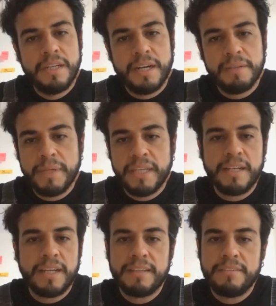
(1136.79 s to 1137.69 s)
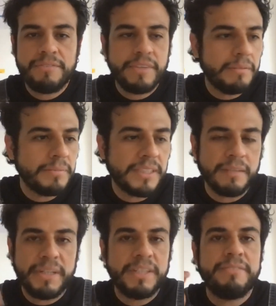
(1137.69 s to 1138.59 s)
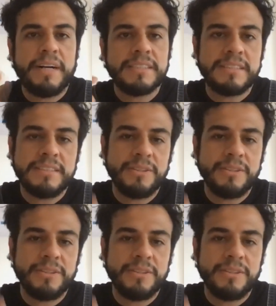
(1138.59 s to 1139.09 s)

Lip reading: and make like films like very fast.